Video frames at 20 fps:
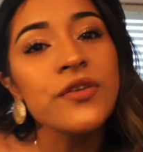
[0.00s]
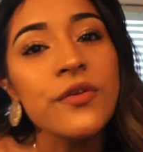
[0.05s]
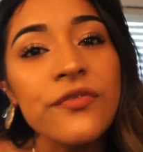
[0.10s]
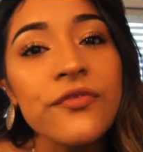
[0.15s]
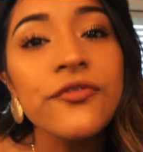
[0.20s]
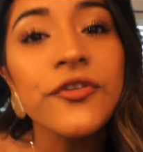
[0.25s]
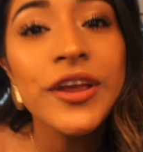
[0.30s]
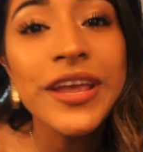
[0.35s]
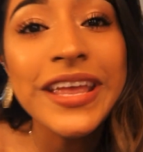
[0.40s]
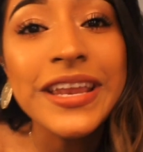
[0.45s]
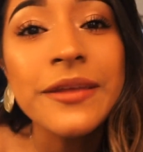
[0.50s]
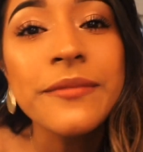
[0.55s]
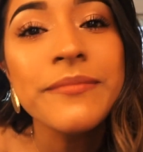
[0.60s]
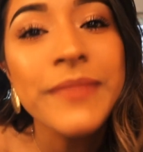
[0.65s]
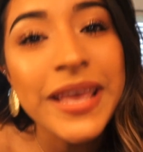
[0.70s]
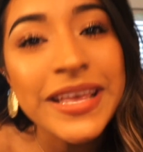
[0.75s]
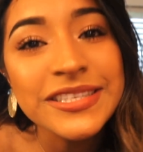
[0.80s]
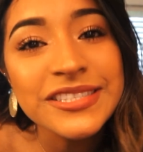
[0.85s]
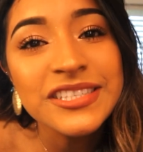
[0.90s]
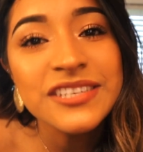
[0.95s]
freaking
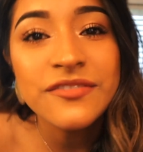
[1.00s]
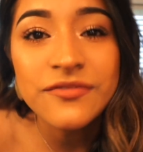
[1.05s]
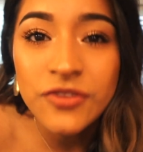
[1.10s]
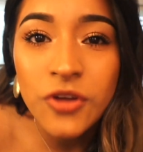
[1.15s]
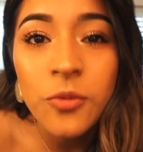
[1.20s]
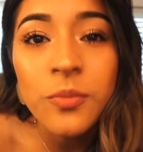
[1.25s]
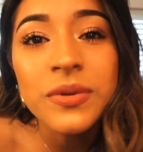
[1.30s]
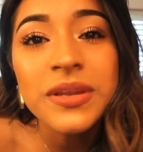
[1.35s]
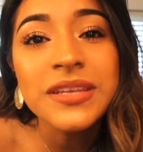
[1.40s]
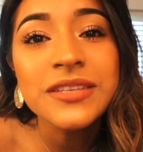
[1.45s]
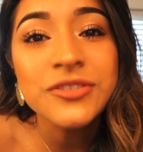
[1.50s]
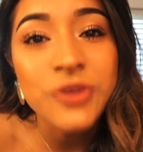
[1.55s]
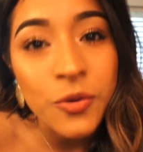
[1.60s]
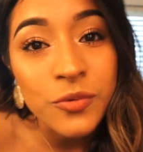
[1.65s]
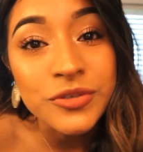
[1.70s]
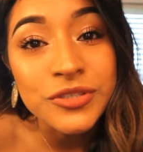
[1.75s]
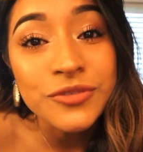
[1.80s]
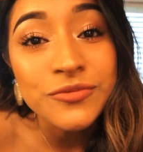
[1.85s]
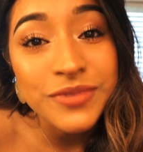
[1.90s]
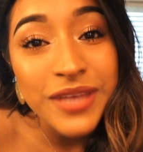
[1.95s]
amazing if nobody
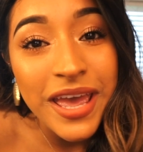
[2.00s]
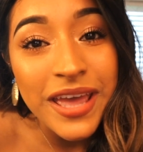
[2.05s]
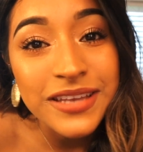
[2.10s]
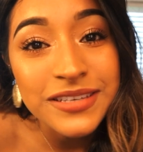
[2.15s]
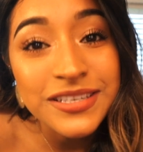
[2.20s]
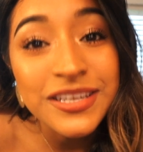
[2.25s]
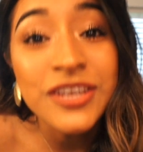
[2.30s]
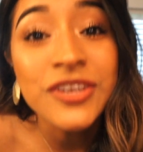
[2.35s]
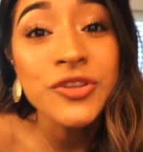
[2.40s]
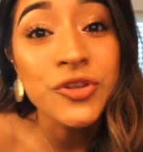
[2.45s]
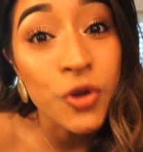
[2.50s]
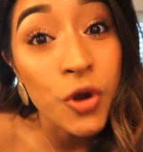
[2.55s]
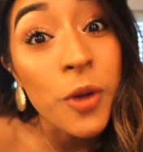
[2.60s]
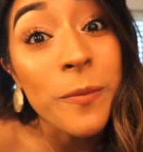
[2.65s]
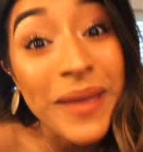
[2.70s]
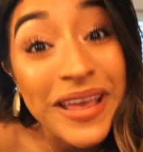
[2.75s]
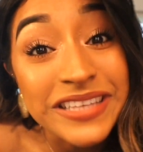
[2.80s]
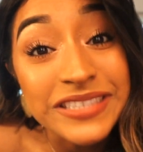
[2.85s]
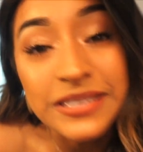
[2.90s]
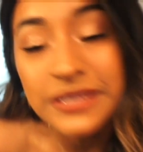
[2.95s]
told you yet. You're
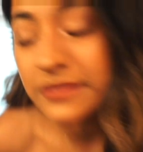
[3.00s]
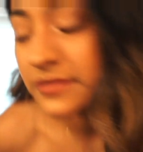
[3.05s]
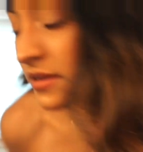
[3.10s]
amazing.